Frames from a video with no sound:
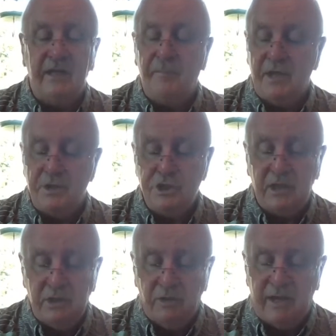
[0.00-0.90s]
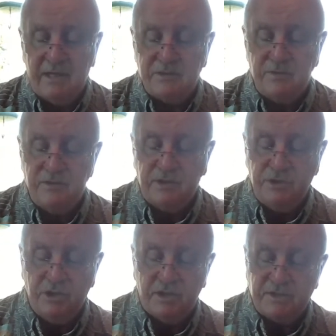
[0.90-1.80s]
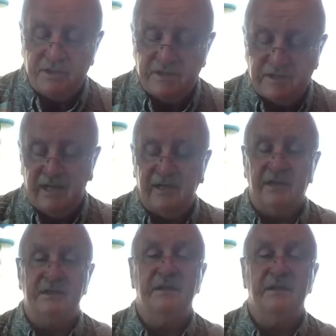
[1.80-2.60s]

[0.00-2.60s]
I'm going to check your answers in just a second.